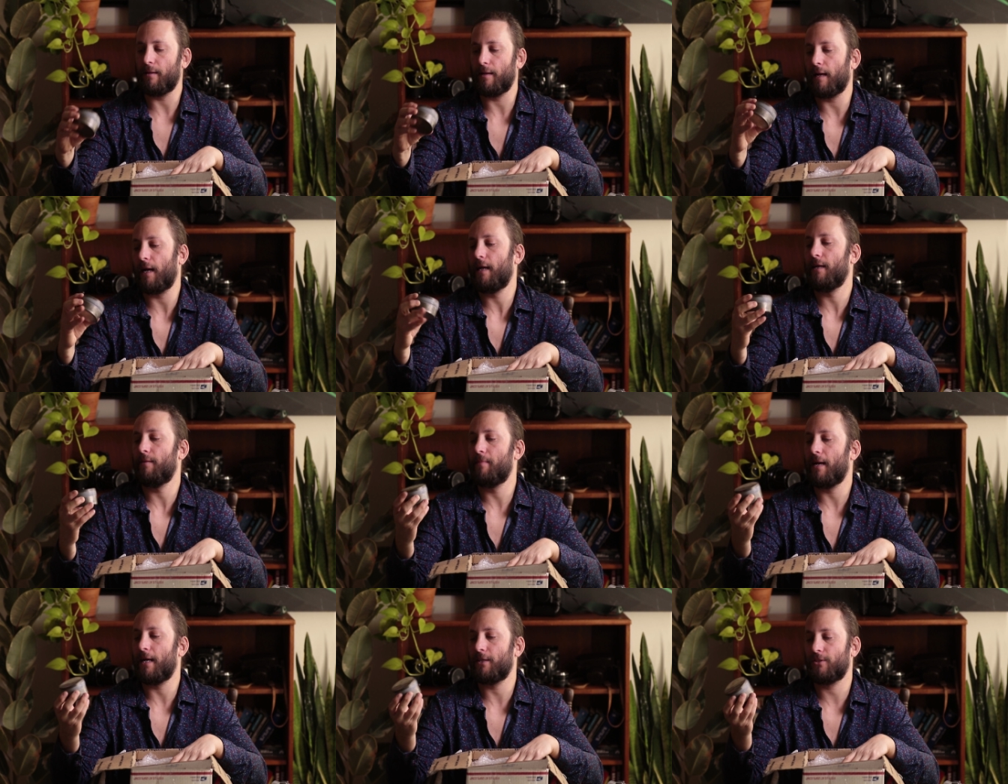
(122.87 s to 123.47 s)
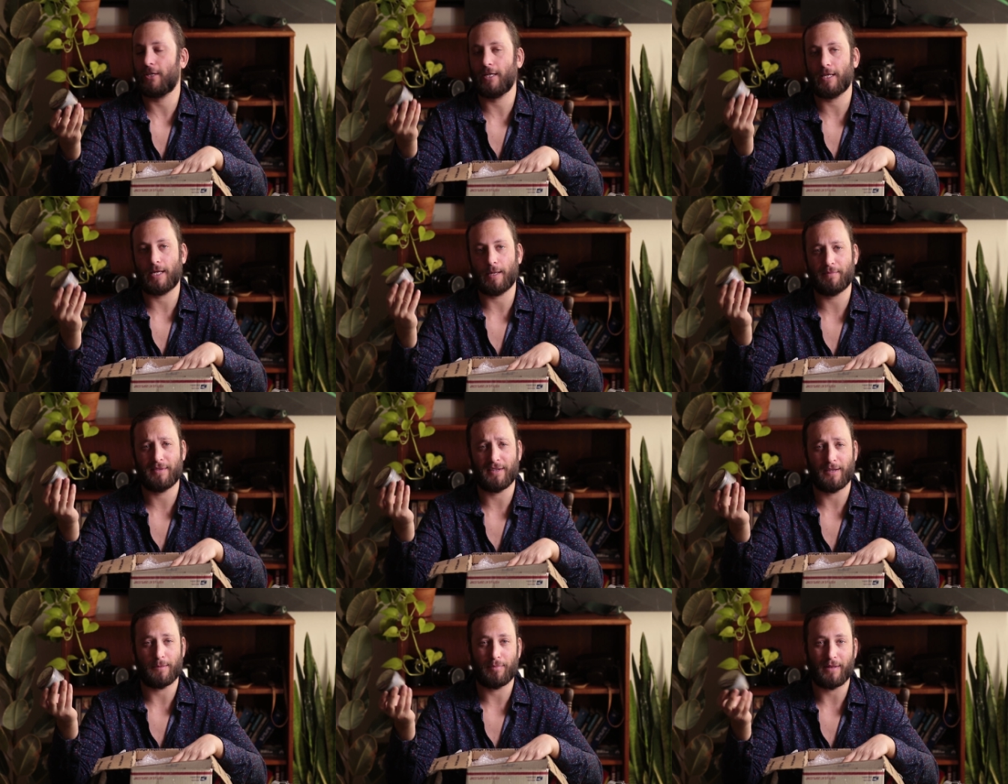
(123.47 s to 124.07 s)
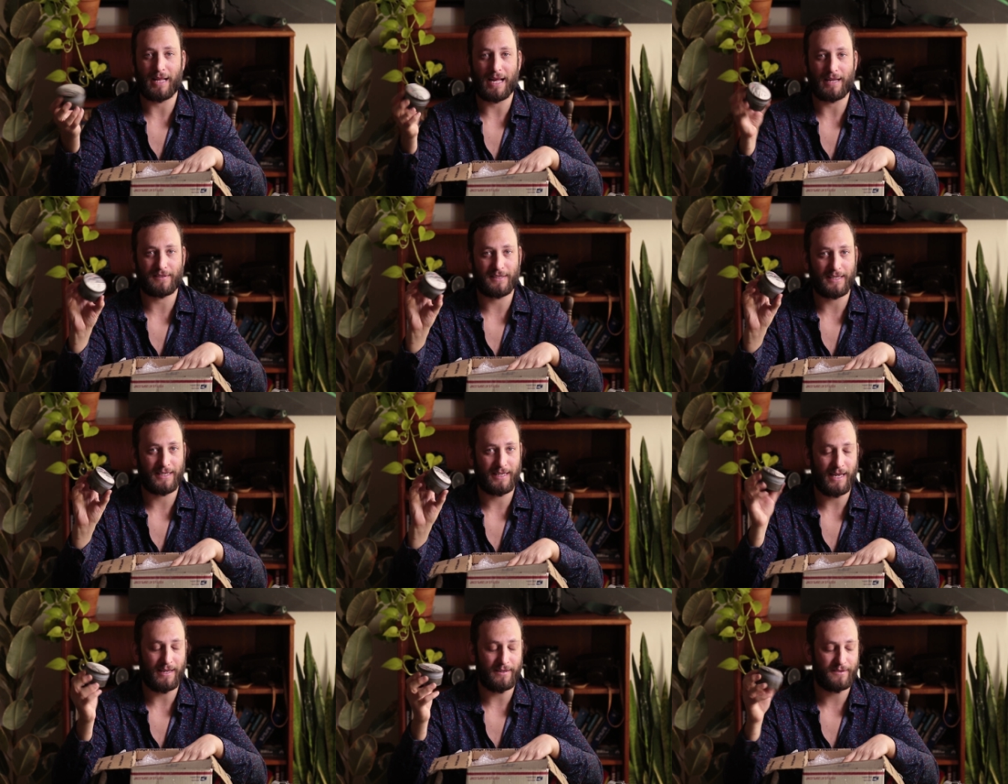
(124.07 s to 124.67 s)
I imagine it comes in a
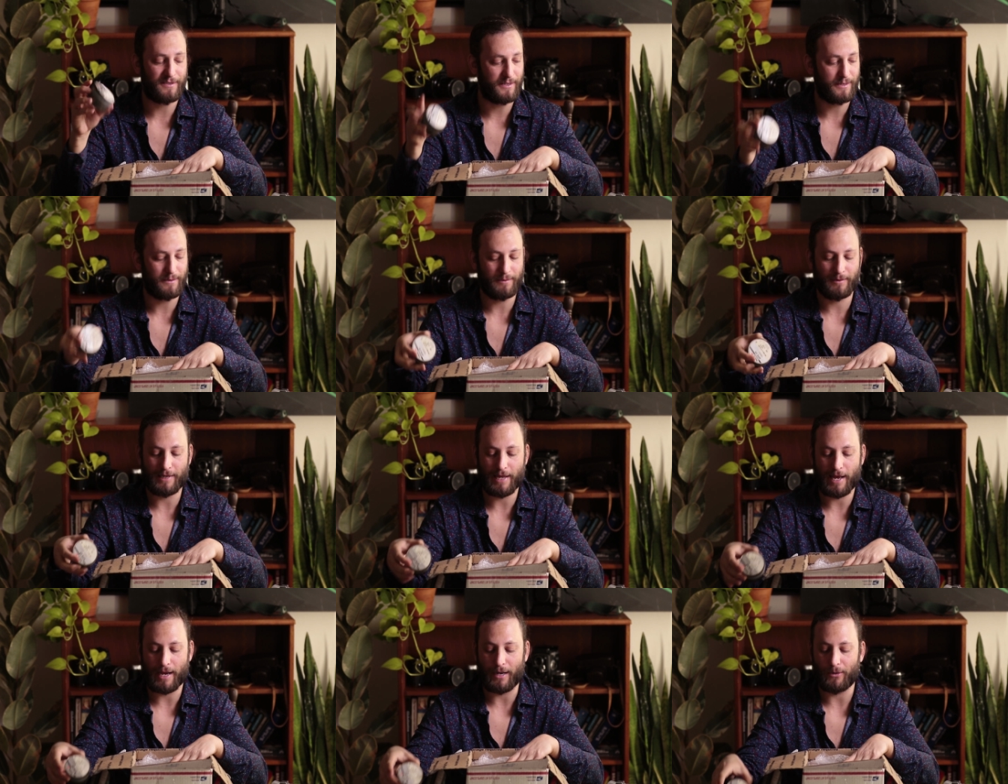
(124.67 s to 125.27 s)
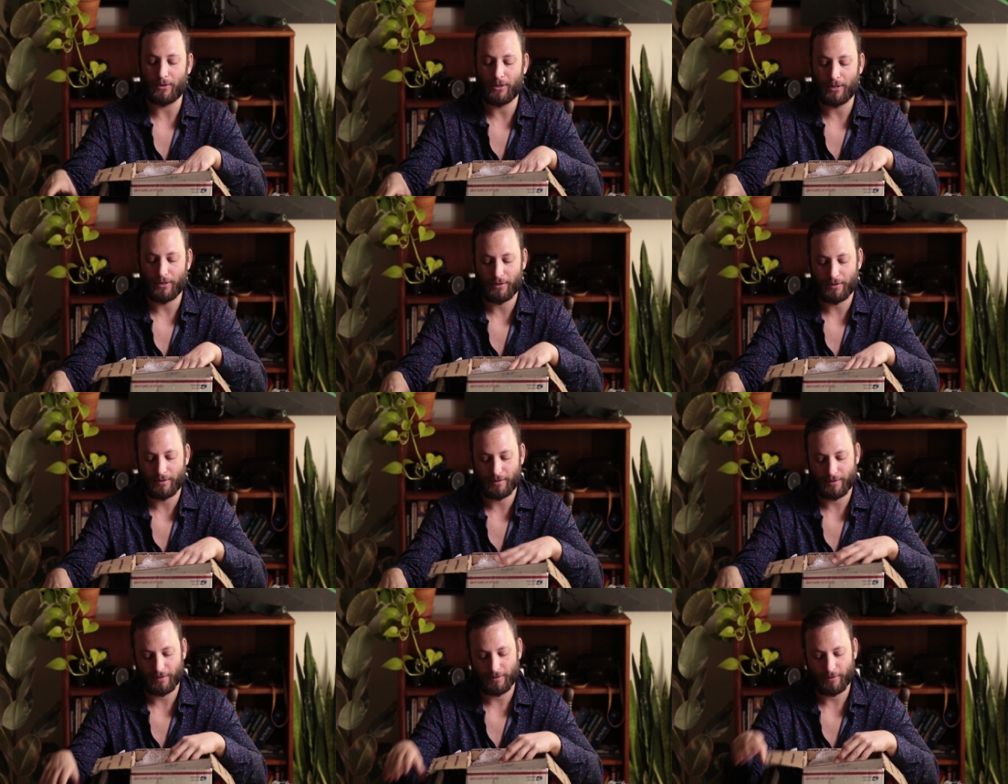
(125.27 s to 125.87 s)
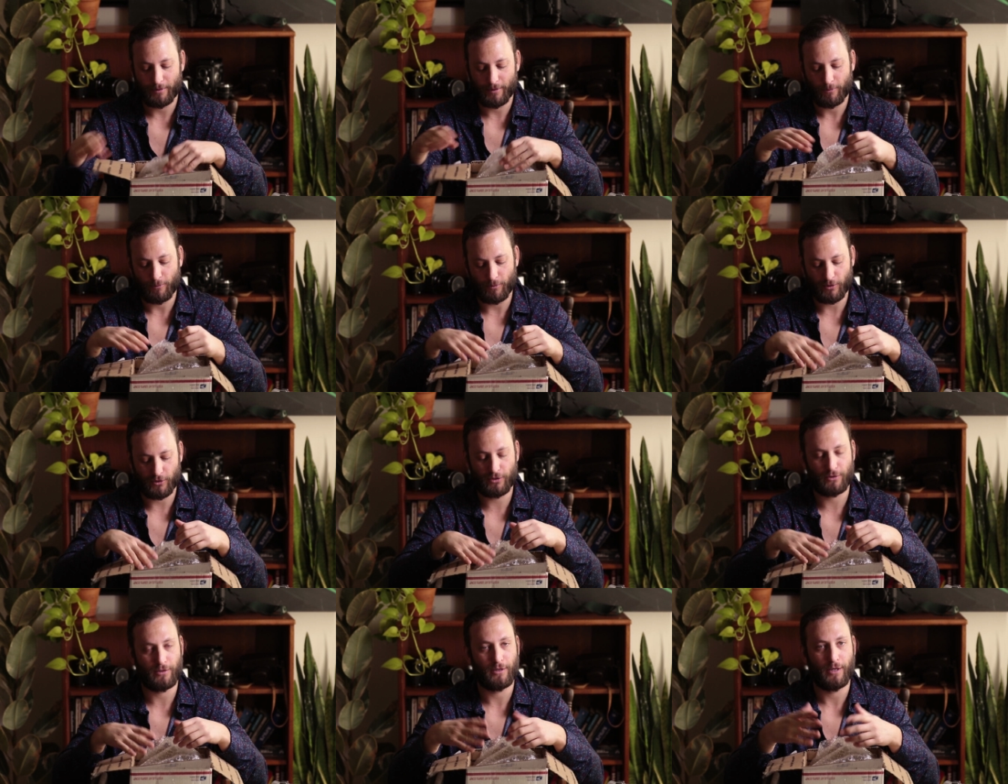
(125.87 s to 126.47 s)
plastic casing now,
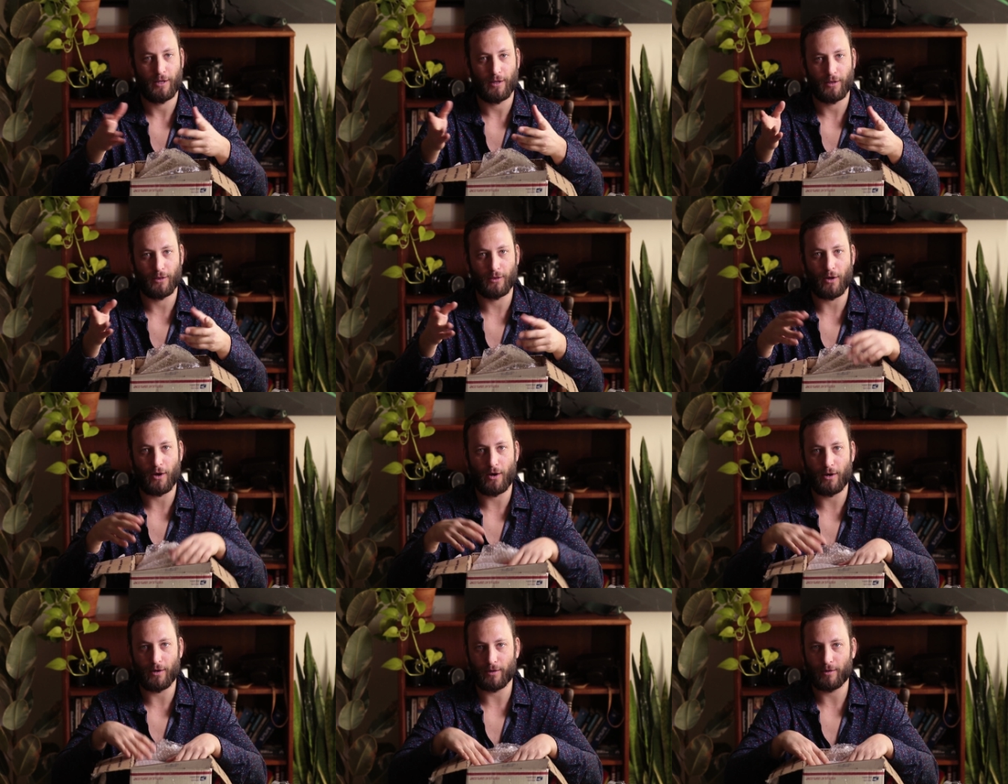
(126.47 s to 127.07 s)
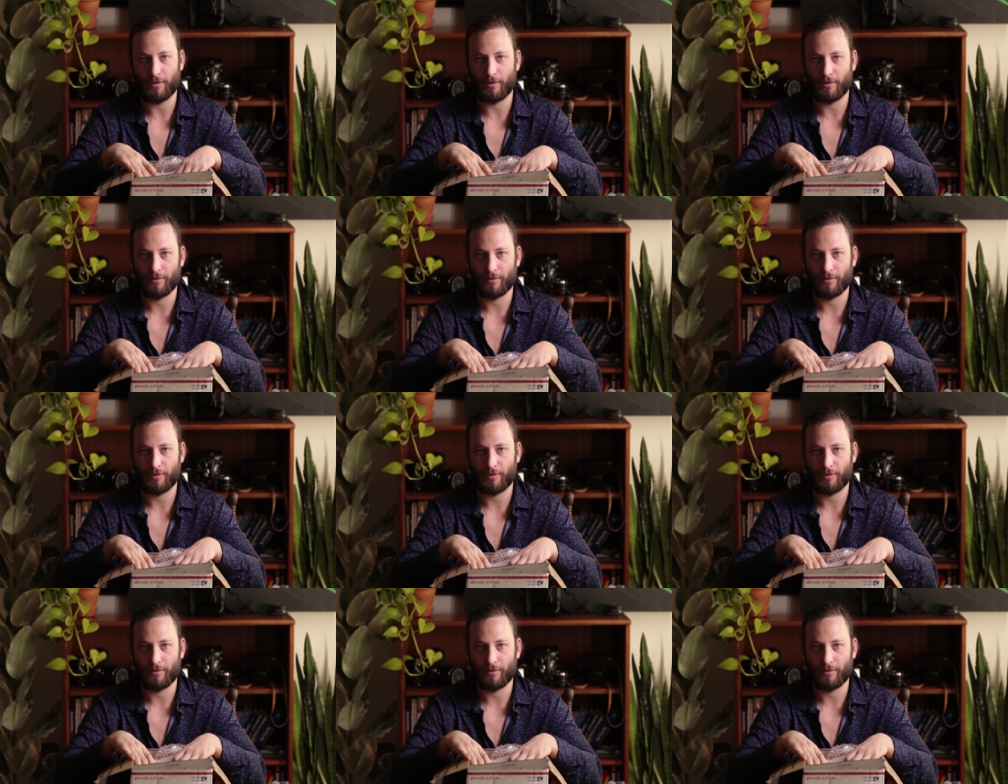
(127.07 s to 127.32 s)
which long,